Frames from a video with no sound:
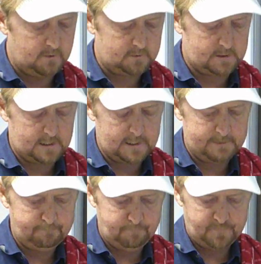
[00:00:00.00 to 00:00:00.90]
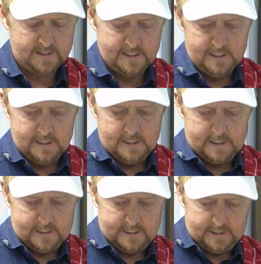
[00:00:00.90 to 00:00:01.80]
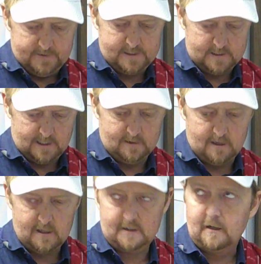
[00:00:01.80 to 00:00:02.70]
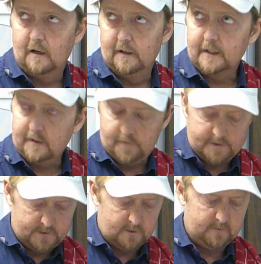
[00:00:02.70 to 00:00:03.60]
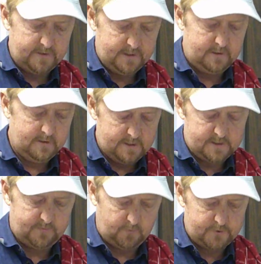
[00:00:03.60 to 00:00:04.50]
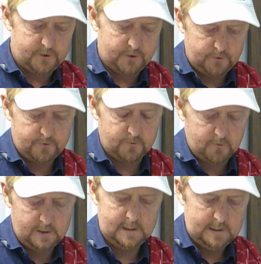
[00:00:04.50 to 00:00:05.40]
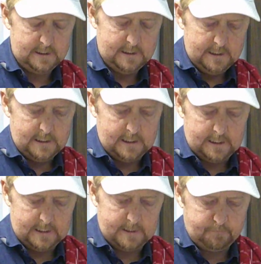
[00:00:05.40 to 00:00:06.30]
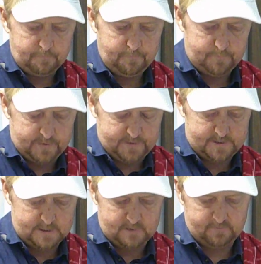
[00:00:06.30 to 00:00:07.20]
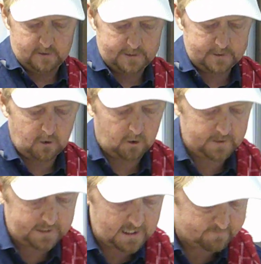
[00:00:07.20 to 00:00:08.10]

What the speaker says: time. And this is a lot of garlic. This serving is for 2, but this is a very garlic heavy